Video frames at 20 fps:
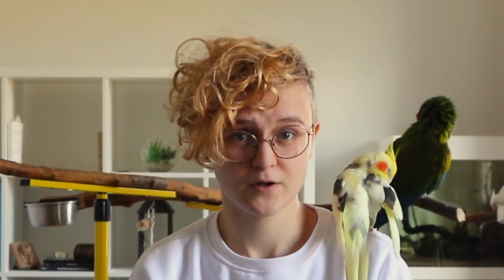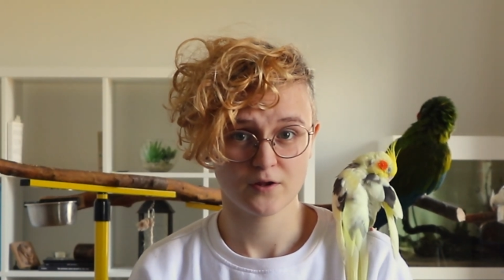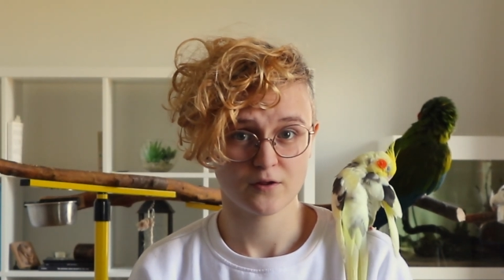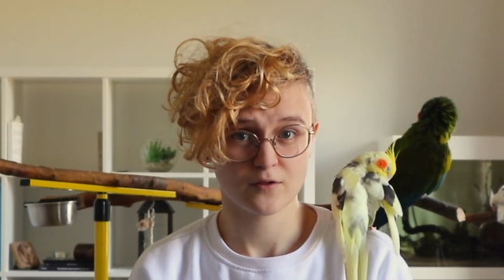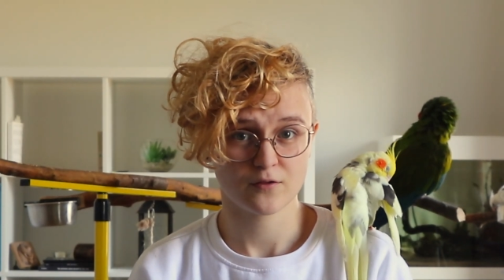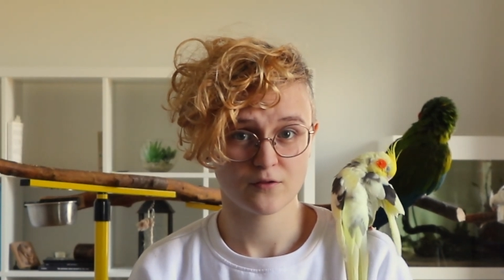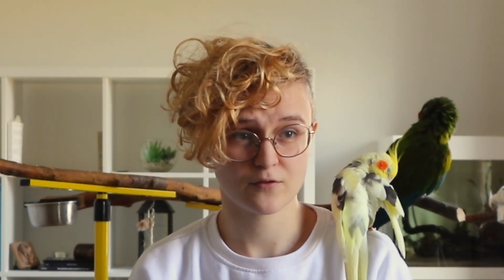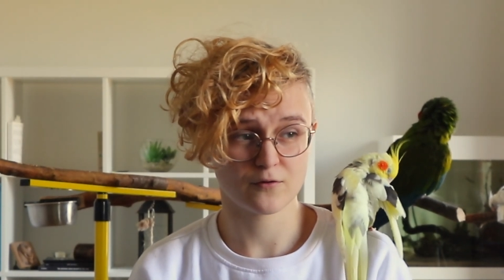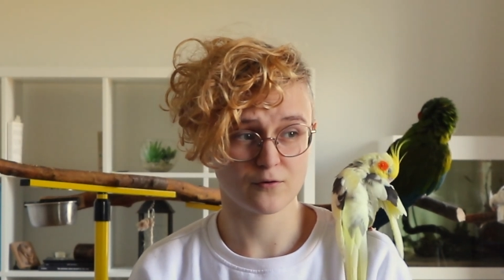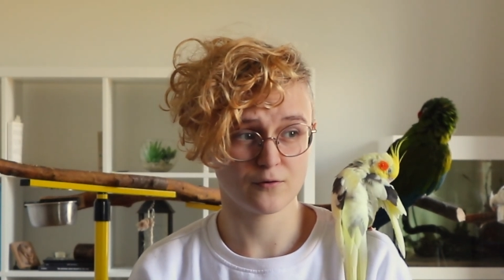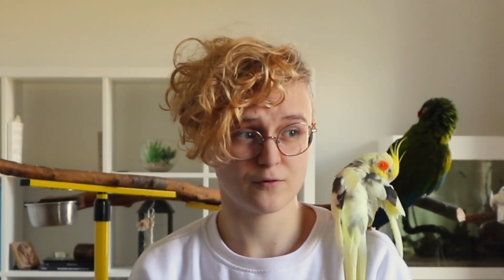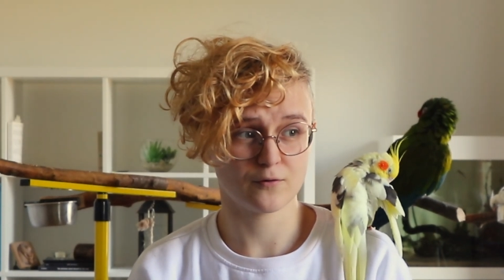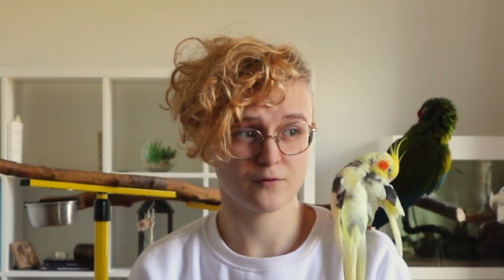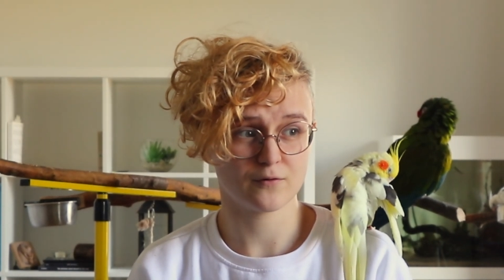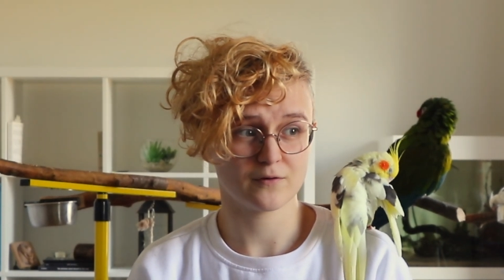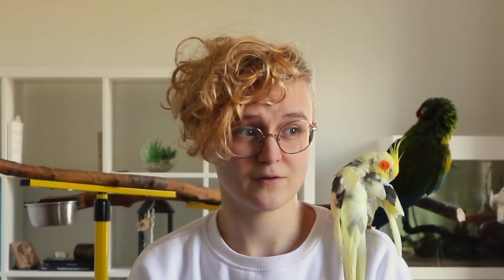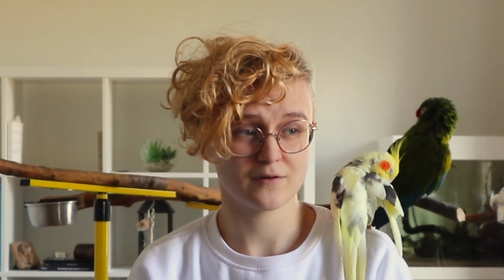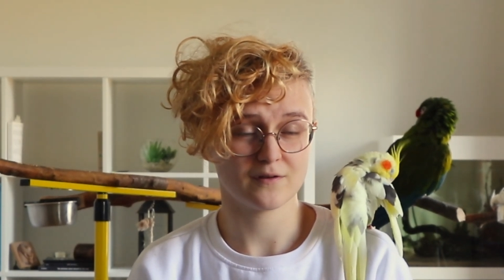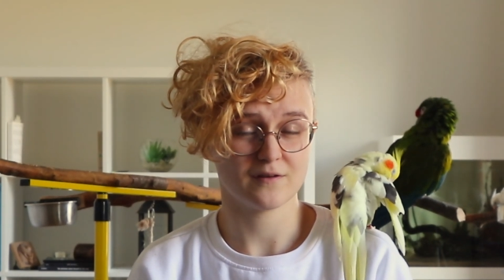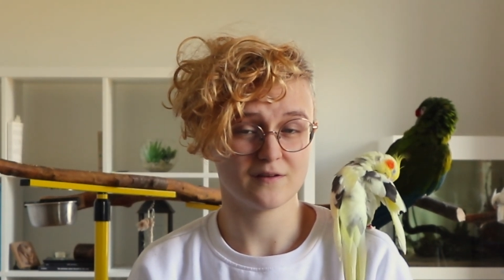So,
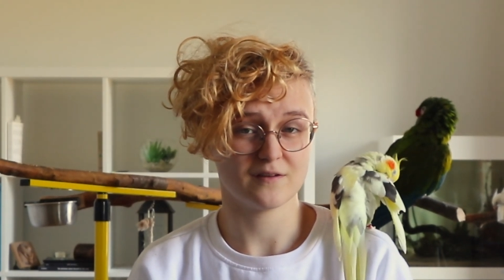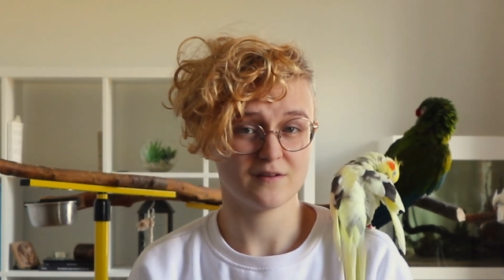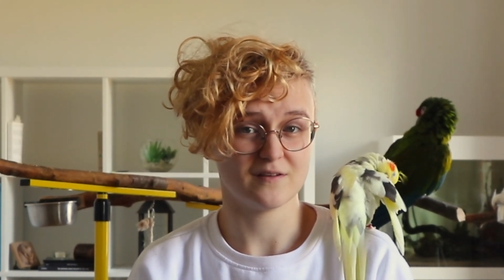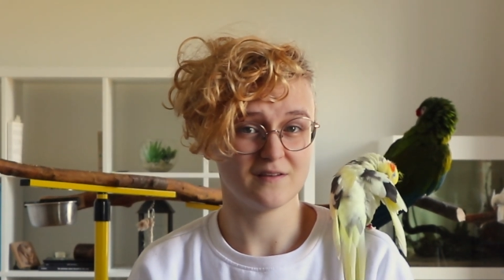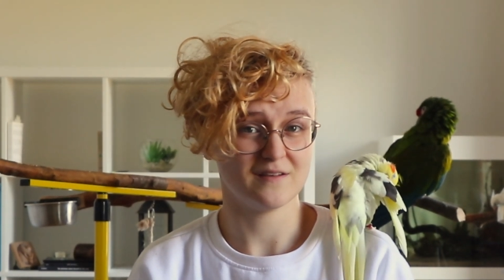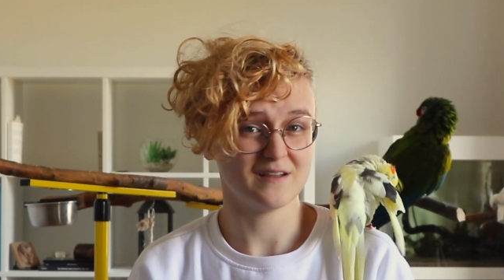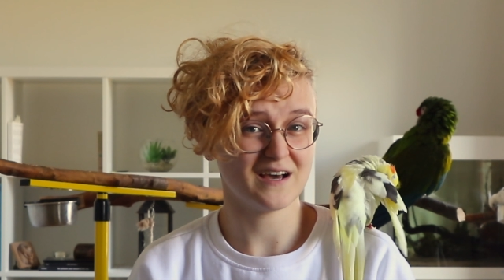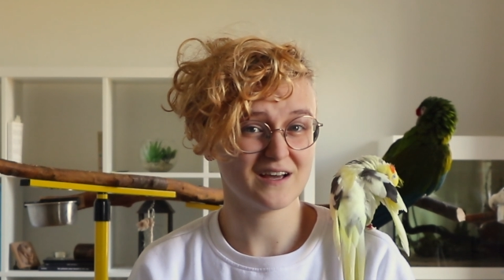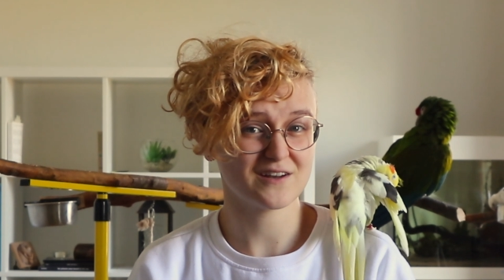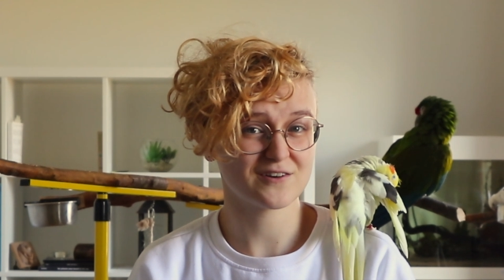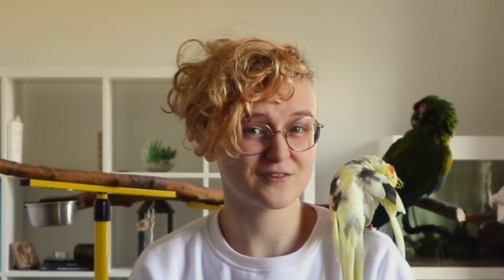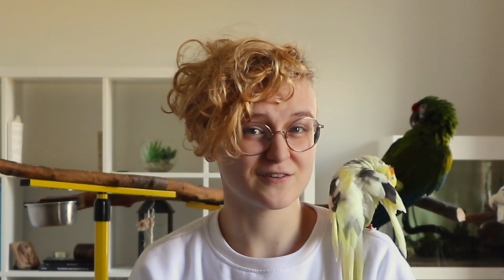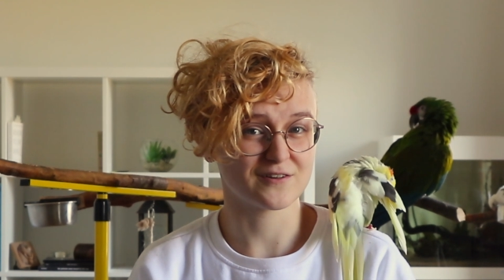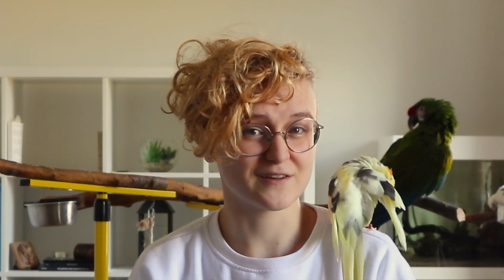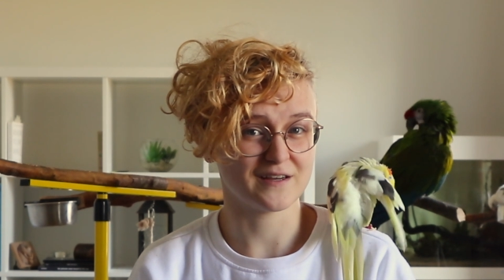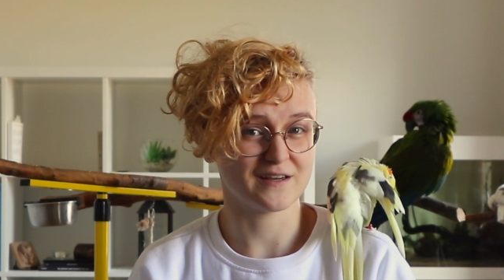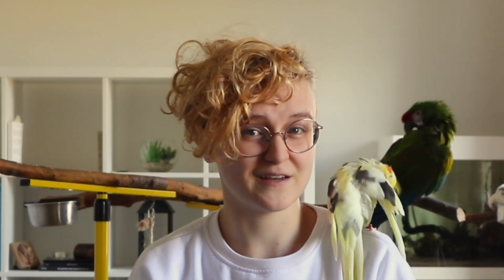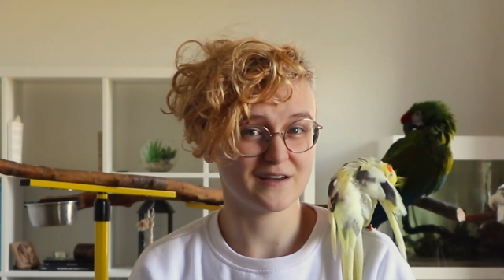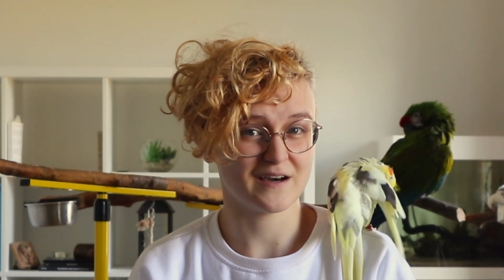naturally,